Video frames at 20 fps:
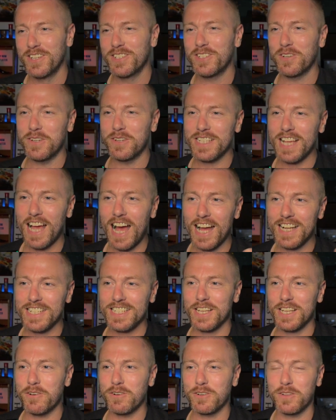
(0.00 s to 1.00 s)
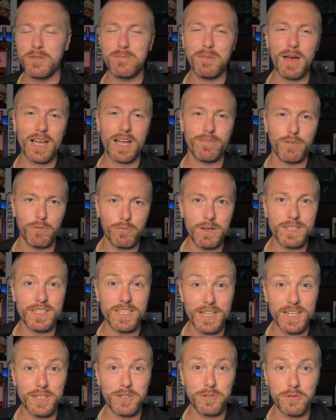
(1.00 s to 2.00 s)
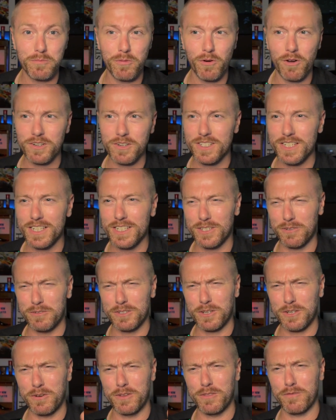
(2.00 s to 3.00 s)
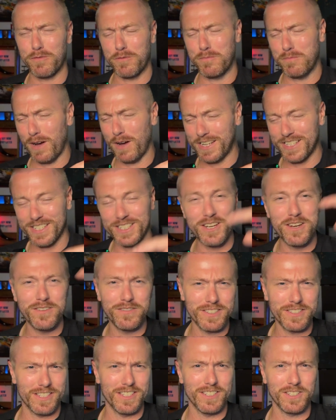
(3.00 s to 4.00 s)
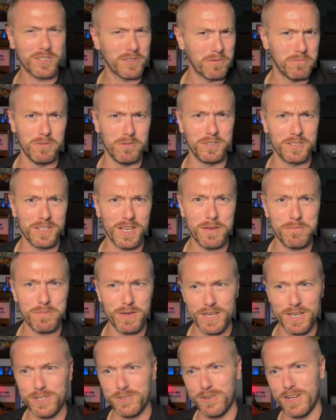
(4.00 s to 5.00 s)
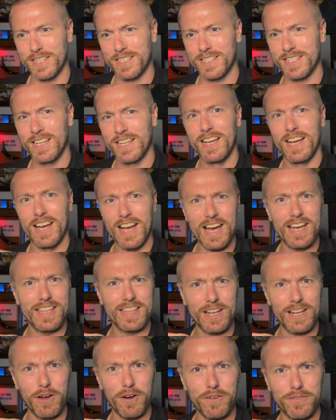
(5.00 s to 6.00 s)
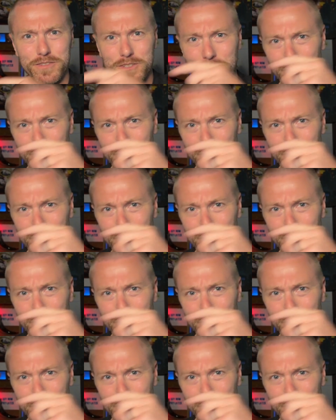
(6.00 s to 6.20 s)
So it's actually going on the back of a residential proxy, so it's going from my server to someone's IP address and then off